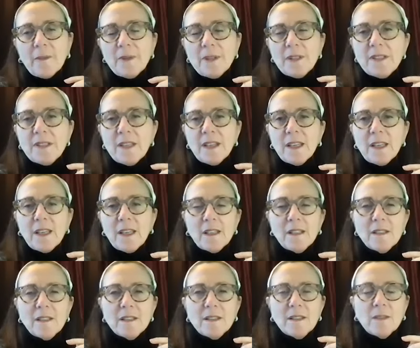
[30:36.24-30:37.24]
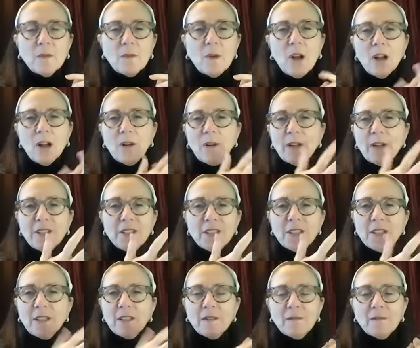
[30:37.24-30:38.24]
would say it's the wrong
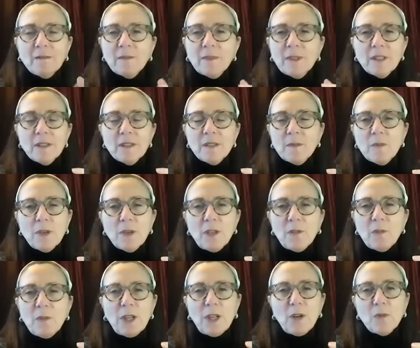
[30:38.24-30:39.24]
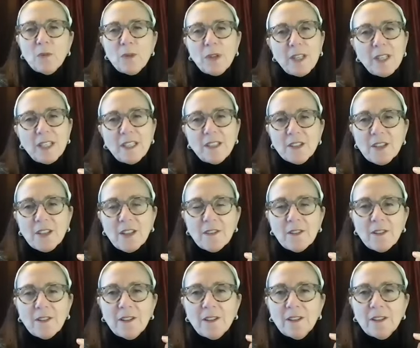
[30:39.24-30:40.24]
question, because we don't read each
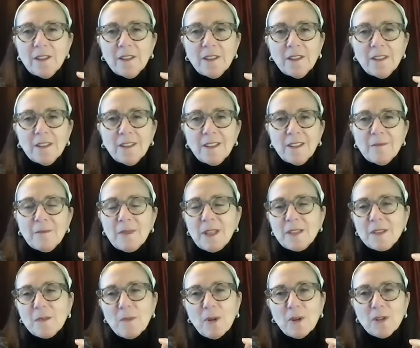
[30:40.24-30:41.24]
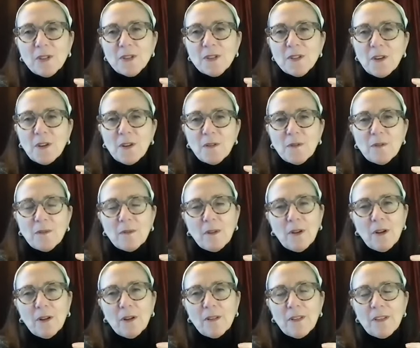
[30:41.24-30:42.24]
other, because emotions
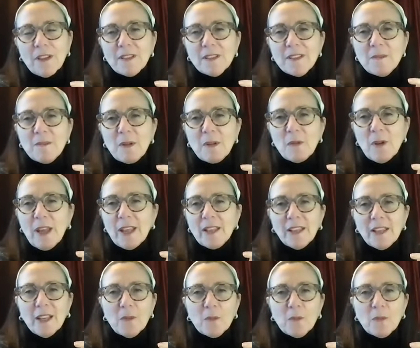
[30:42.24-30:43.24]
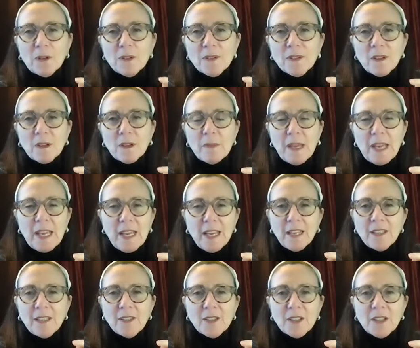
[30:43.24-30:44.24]
aren't things to be read like words on a
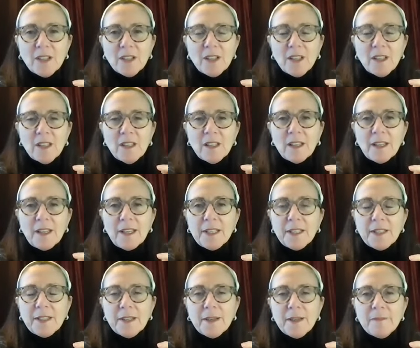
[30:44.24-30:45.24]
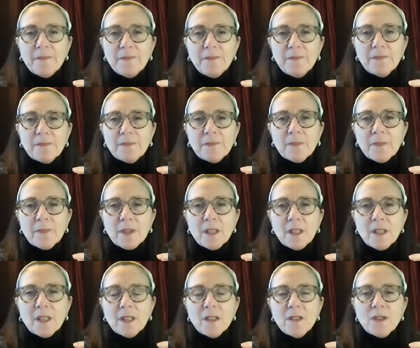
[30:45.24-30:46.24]
page. And
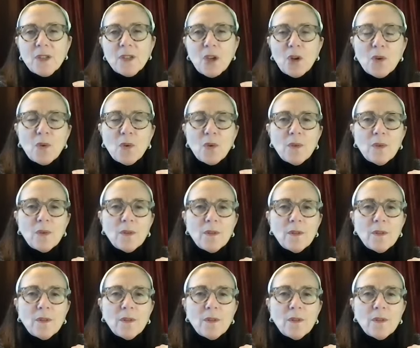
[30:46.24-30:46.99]
so